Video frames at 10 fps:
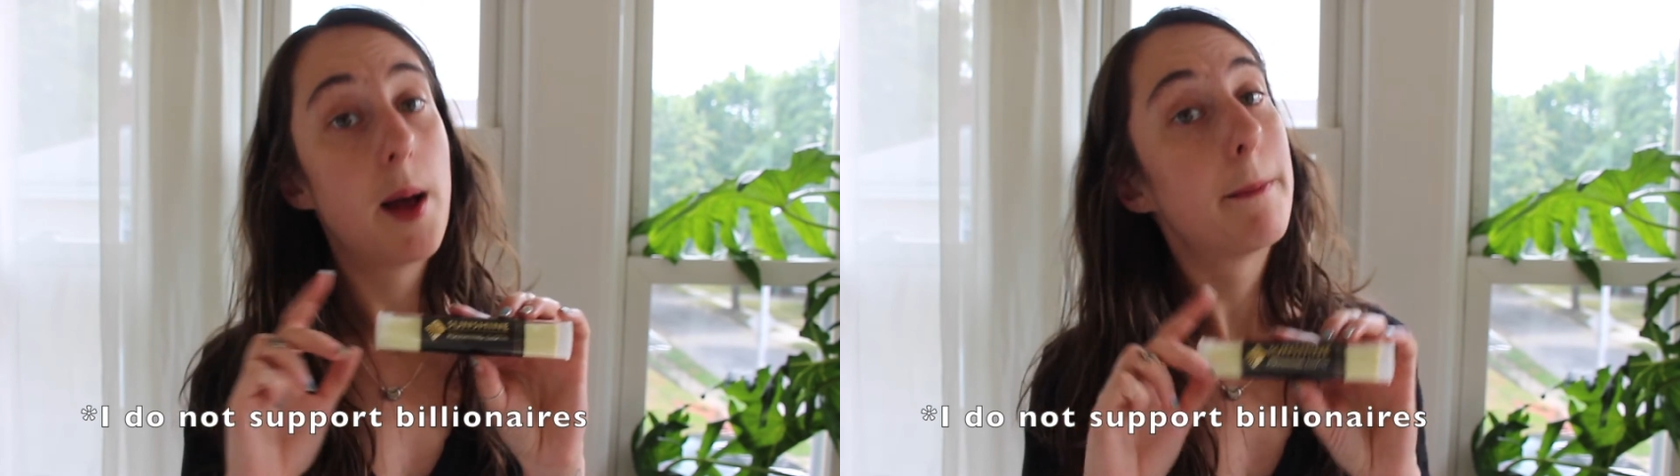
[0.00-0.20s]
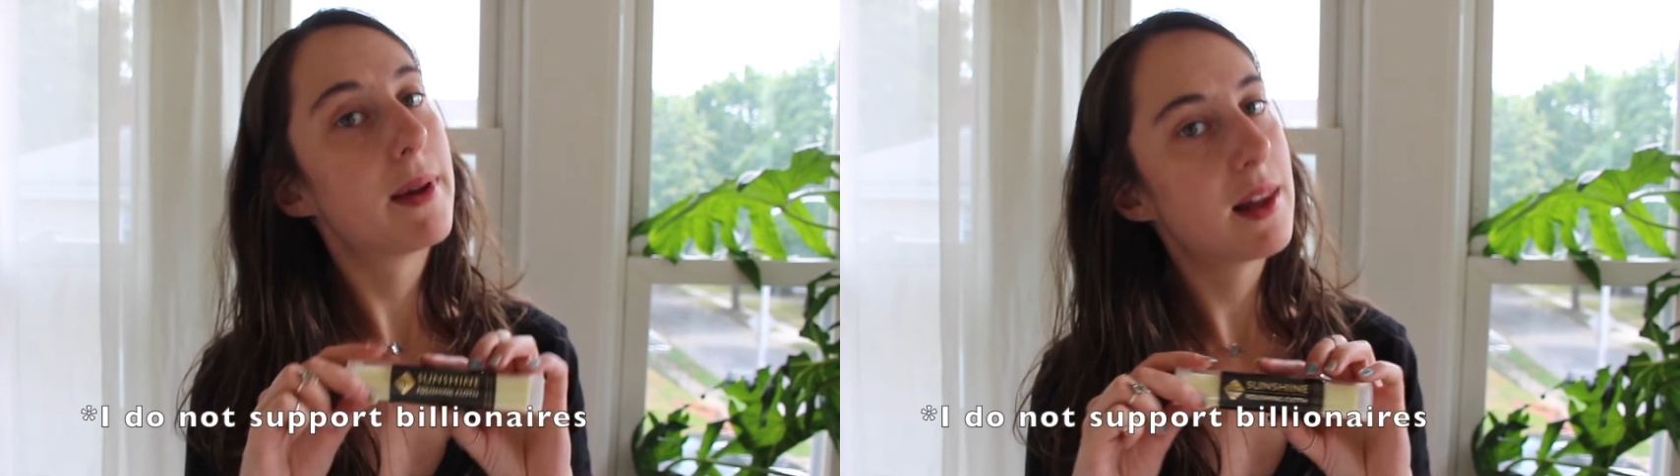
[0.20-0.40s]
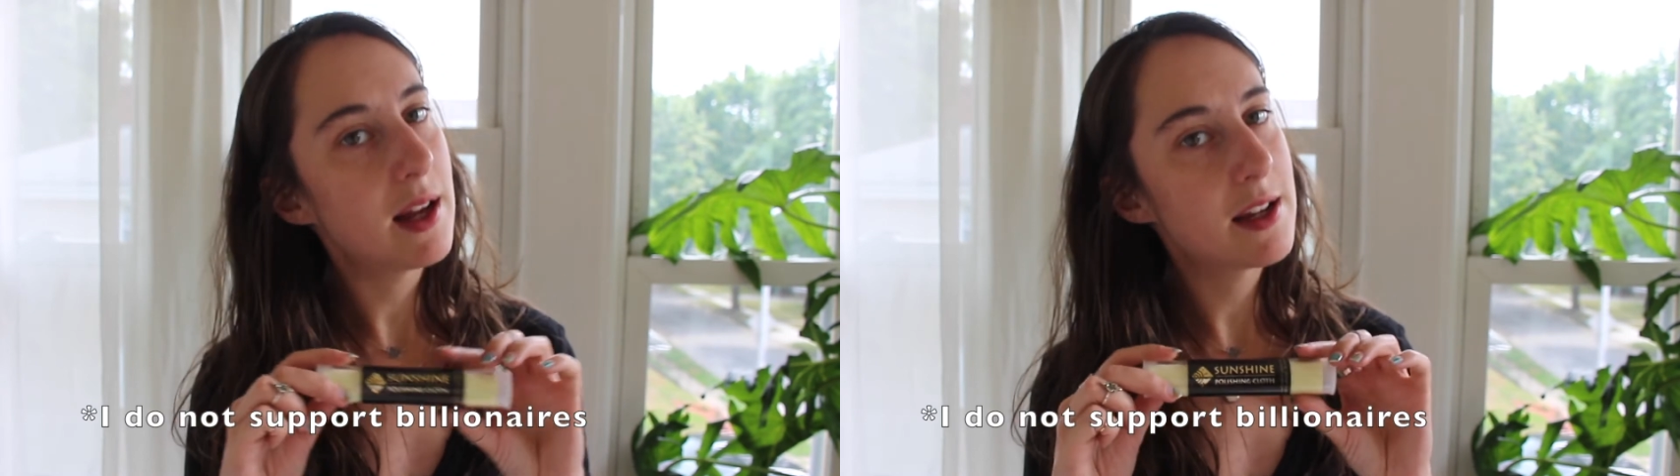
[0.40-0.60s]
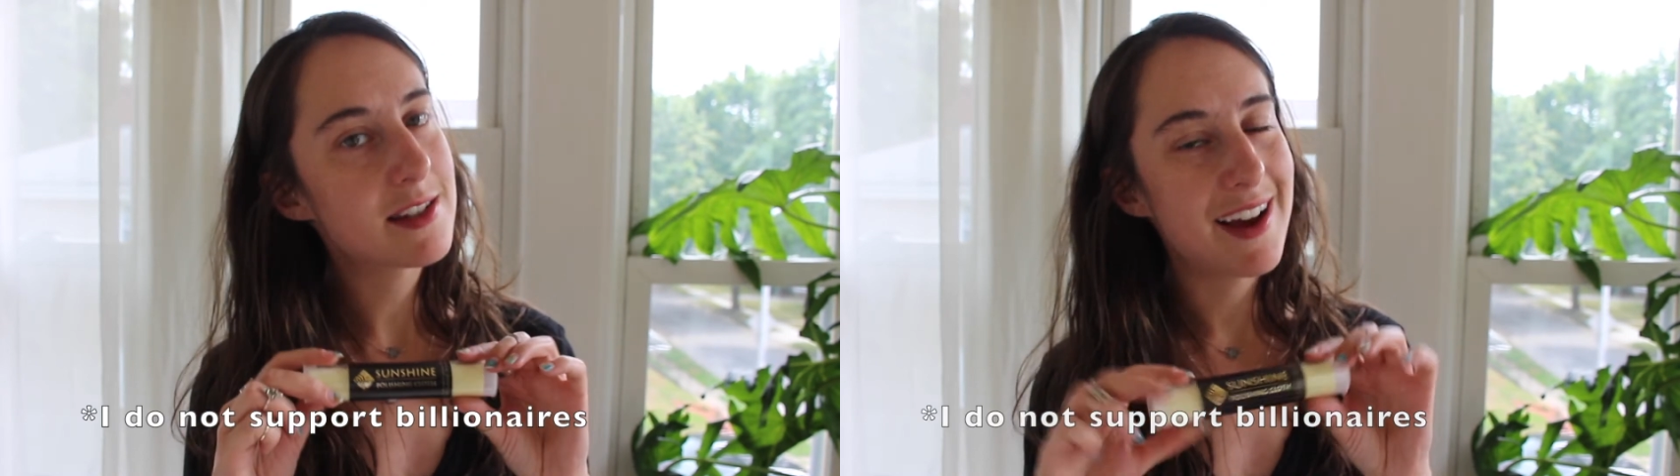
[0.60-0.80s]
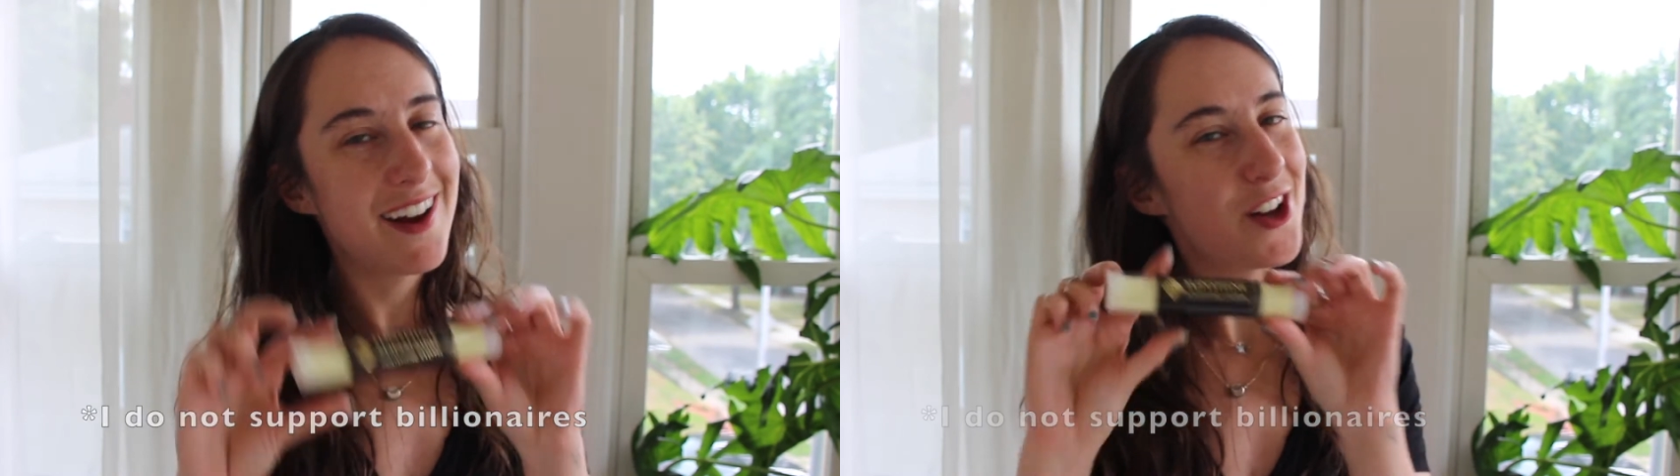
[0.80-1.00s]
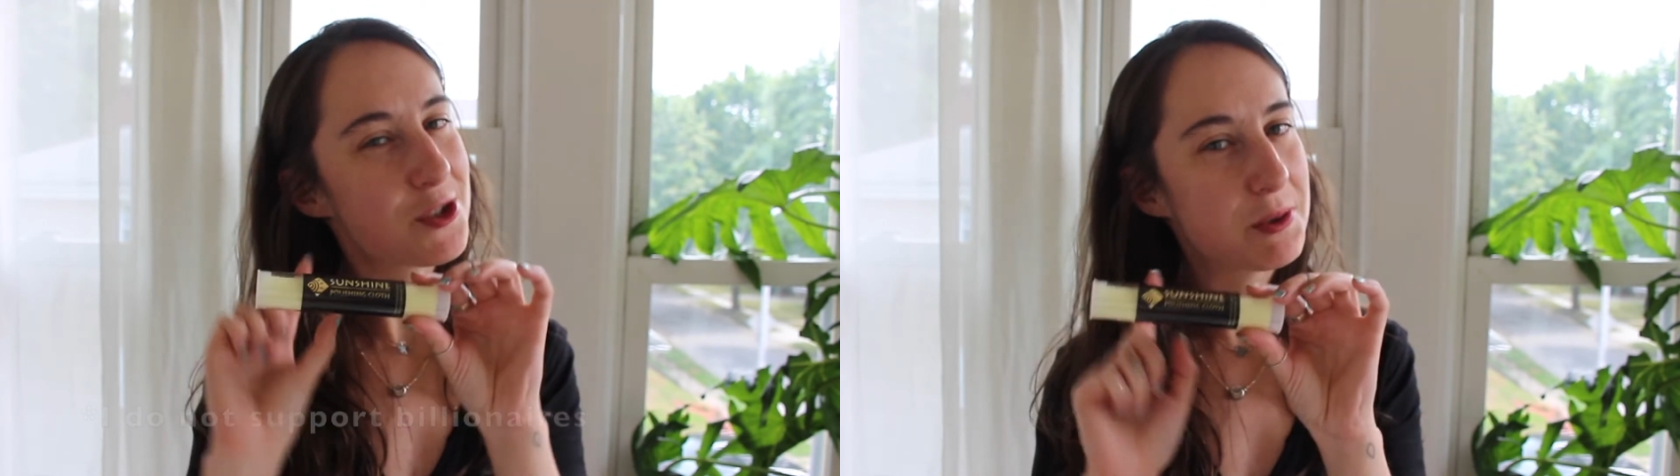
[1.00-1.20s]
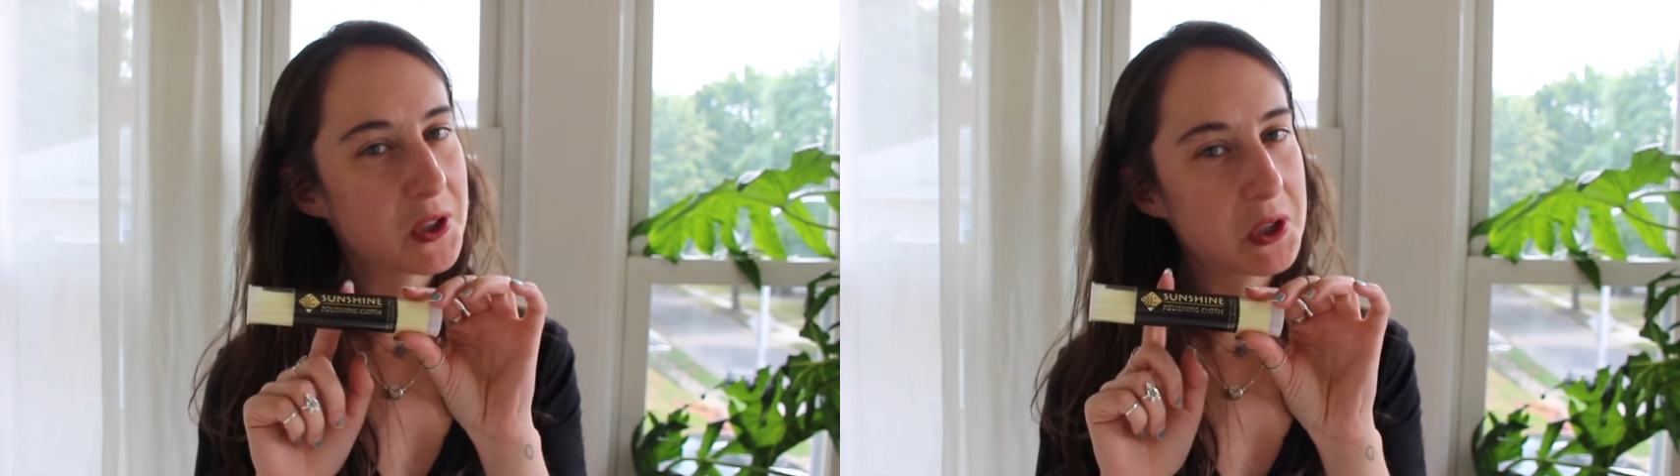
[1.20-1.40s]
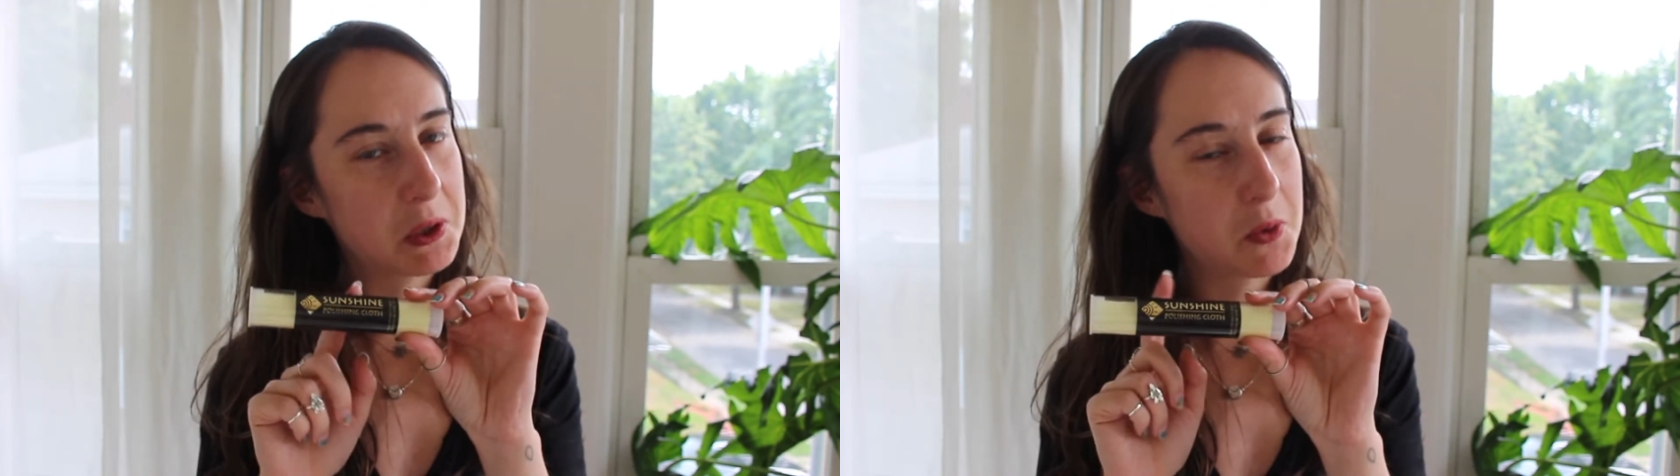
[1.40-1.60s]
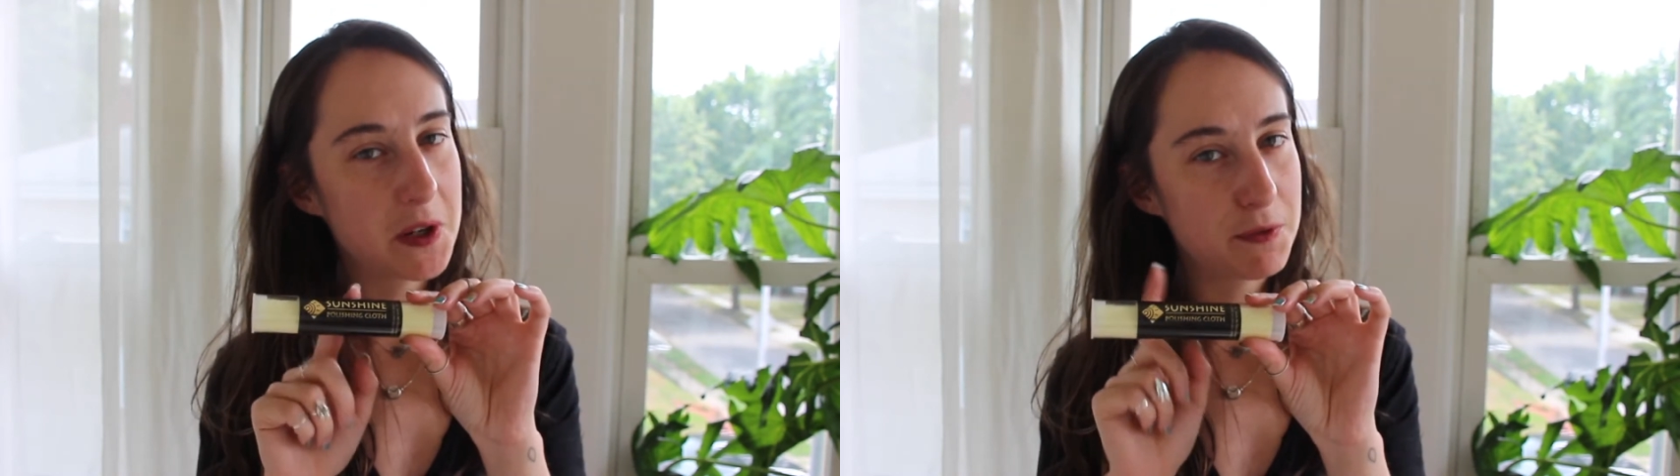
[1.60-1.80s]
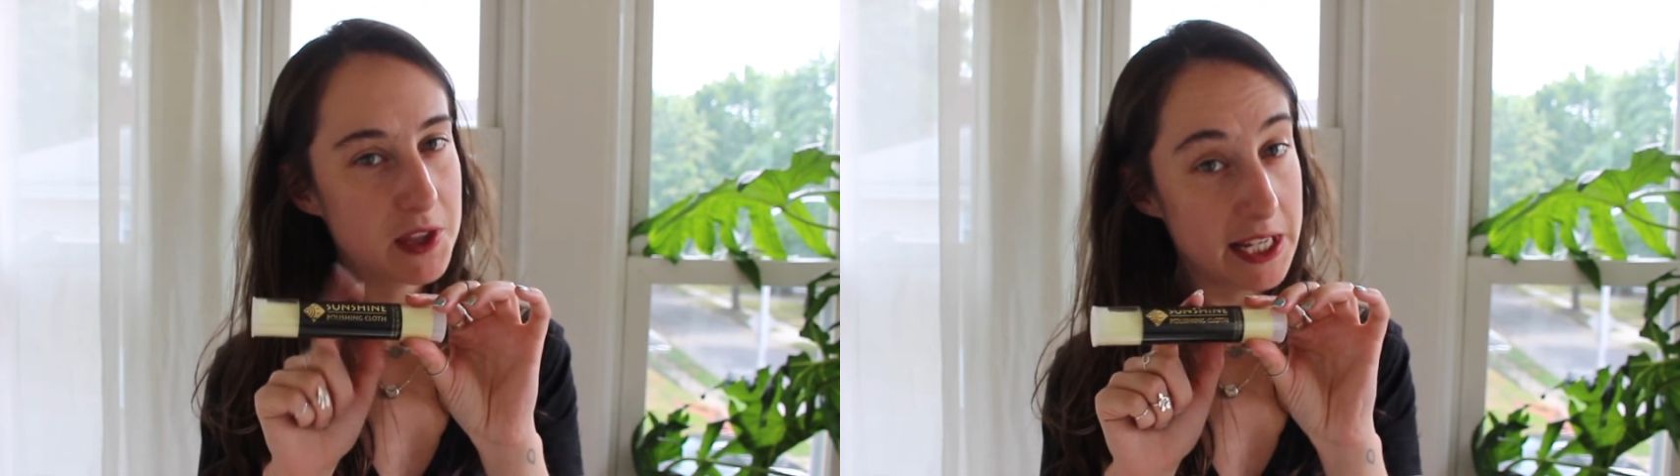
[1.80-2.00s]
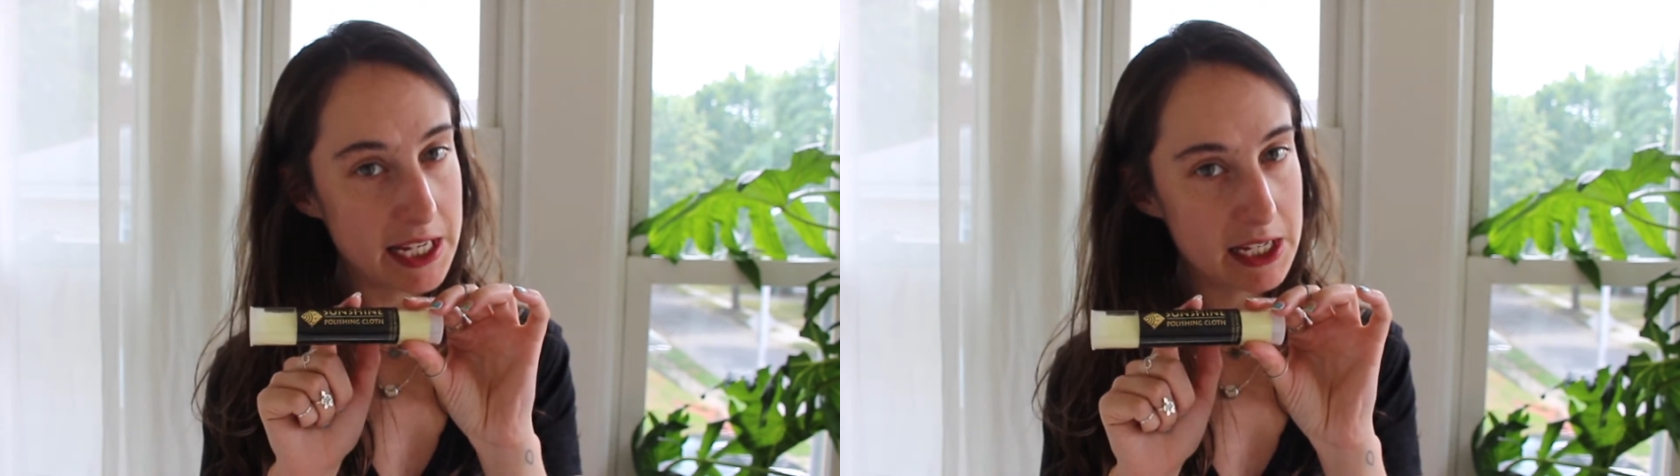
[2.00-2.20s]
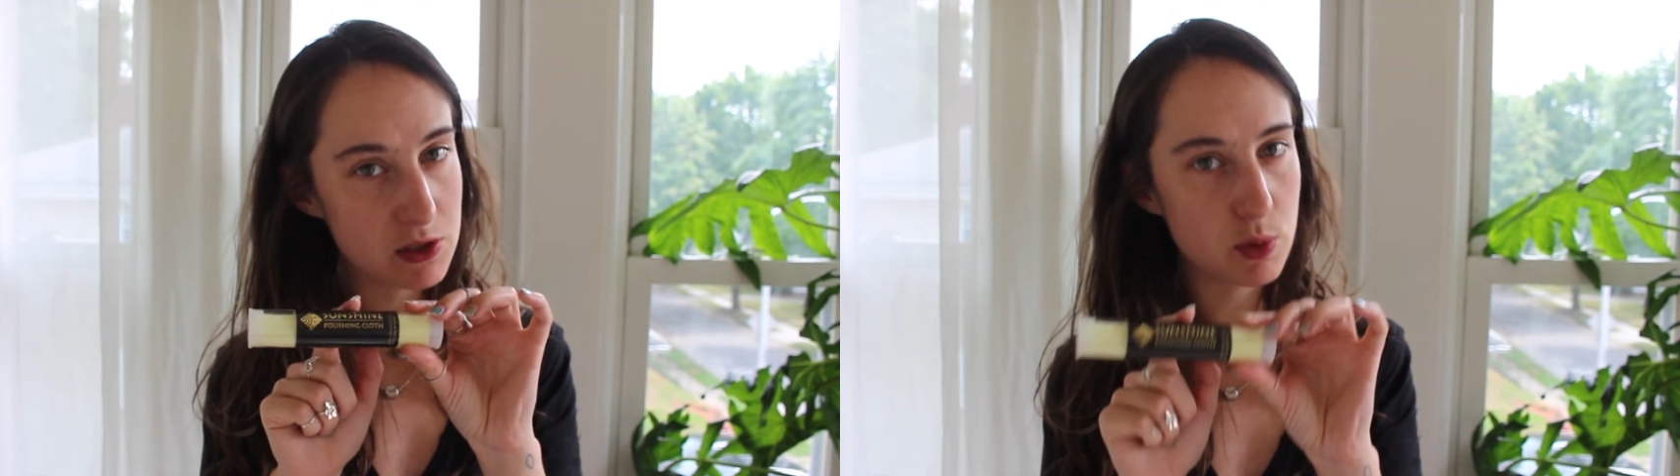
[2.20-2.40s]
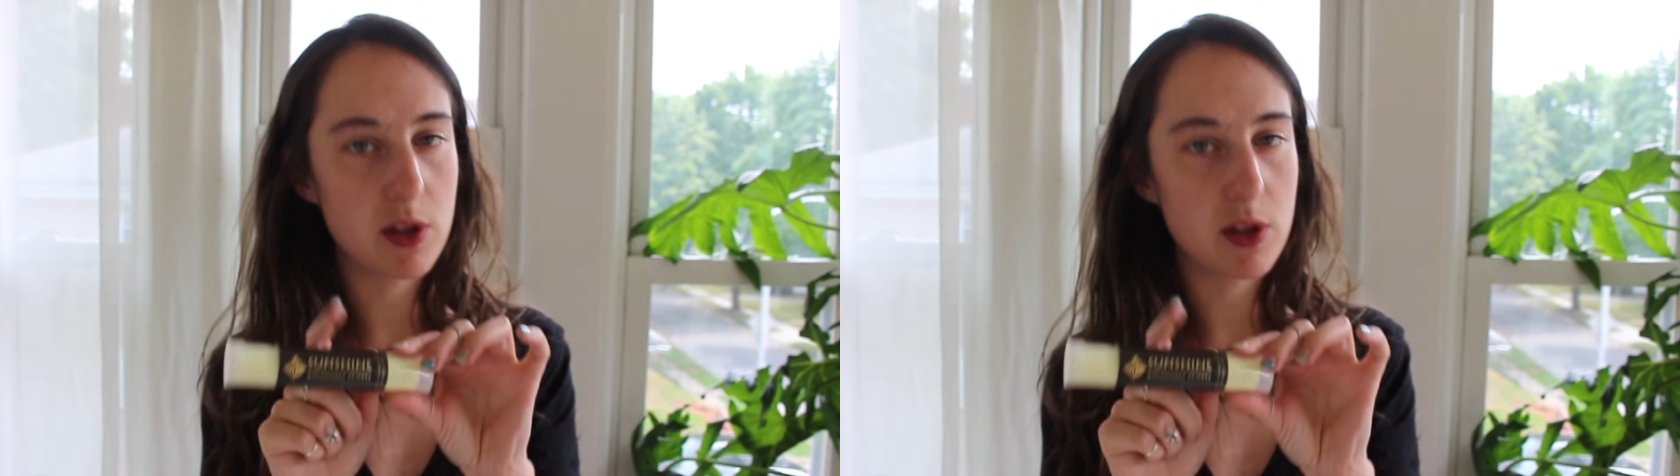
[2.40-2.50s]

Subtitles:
Plus, I also include one of these with